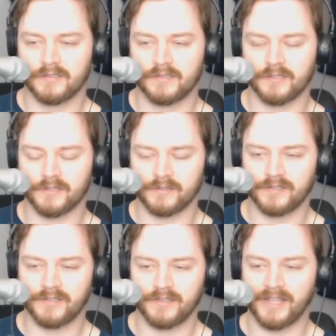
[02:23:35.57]
you know,
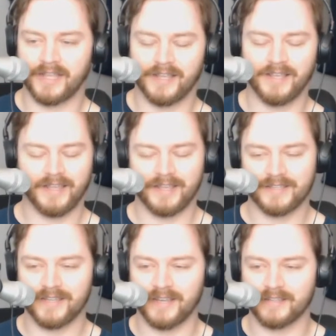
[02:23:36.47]
like I
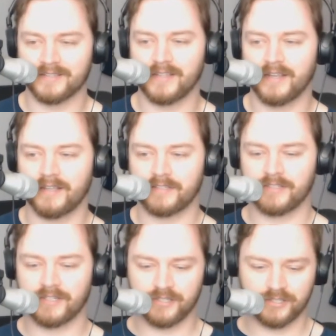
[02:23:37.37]
say, it's not
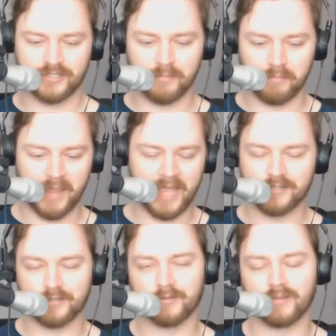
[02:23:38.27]
just some
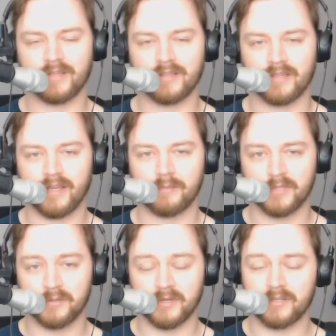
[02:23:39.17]
magical thing that I'm
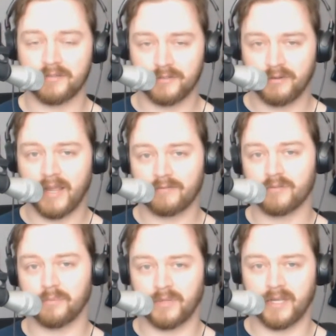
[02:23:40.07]
doing. You do have
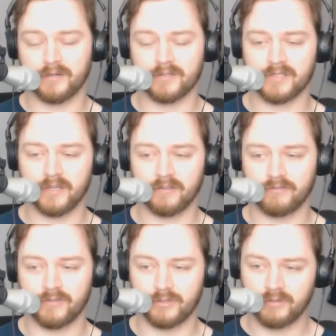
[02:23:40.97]
to apply yourself.
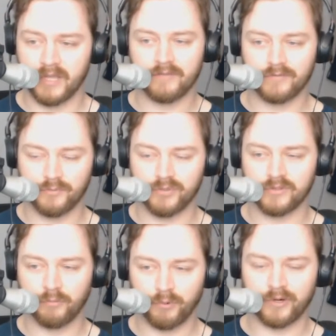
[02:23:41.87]
You do have to put
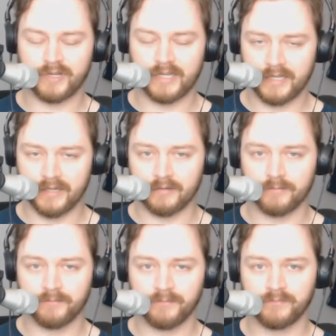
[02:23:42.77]
the work in,
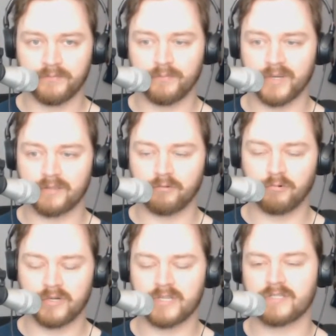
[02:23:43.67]
but the
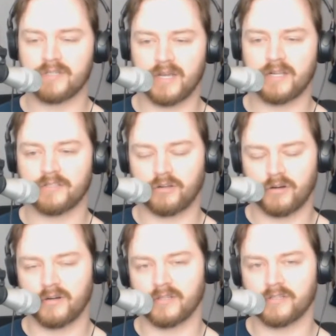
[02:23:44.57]
work is not as
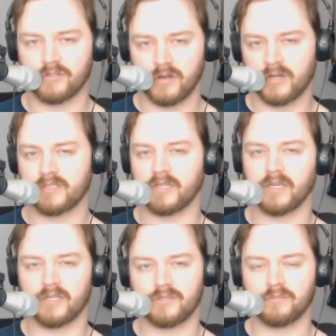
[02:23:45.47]
hard and daunting
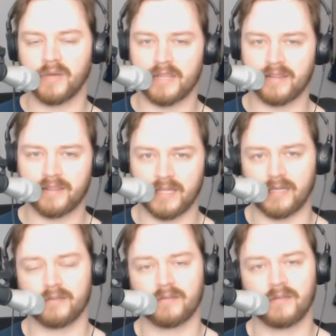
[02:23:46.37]
as you might think.